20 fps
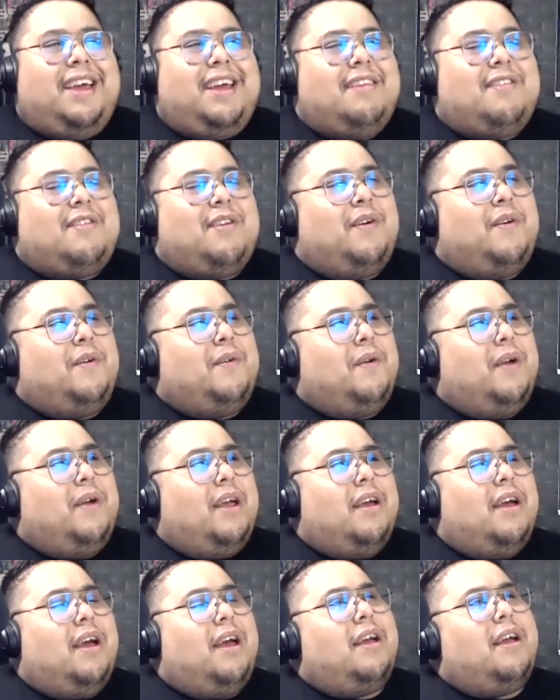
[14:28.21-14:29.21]
so
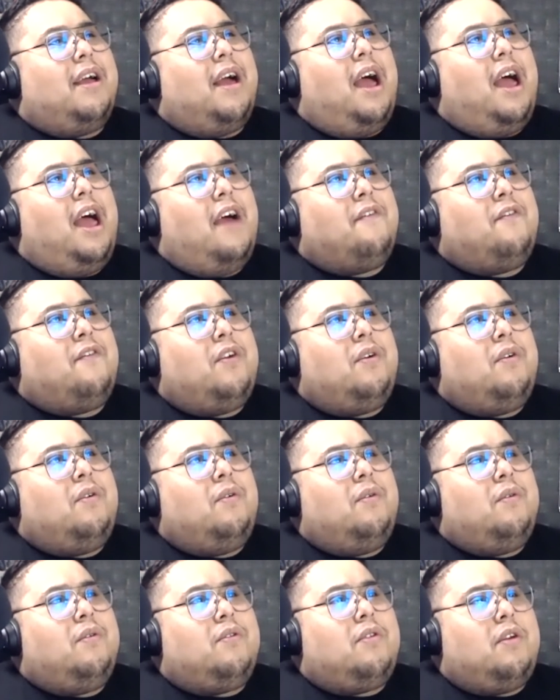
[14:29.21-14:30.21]

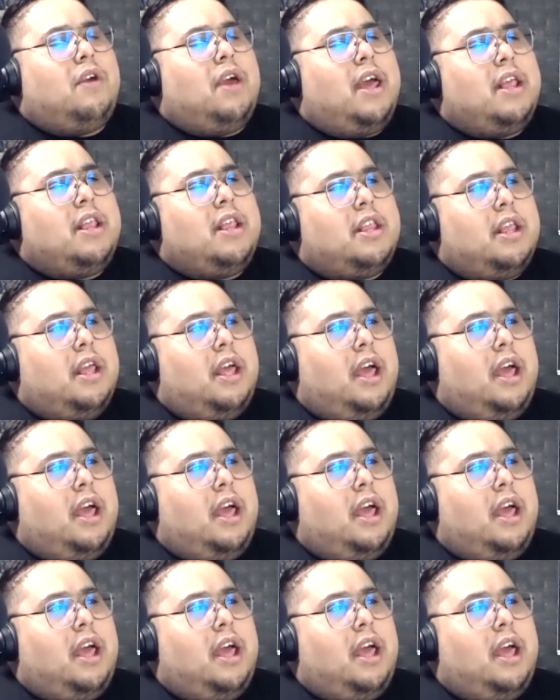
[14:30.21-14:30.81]
do you guys,